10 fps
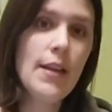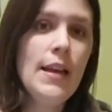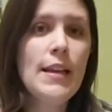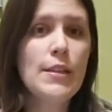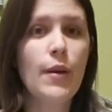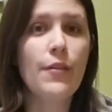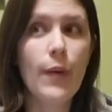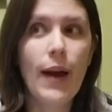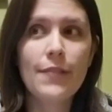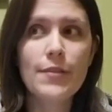So if you
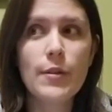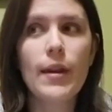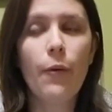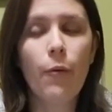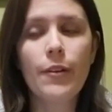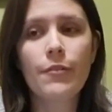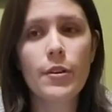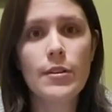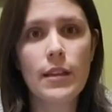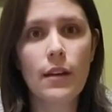have to get one of those
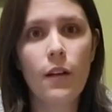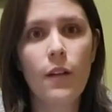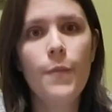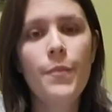little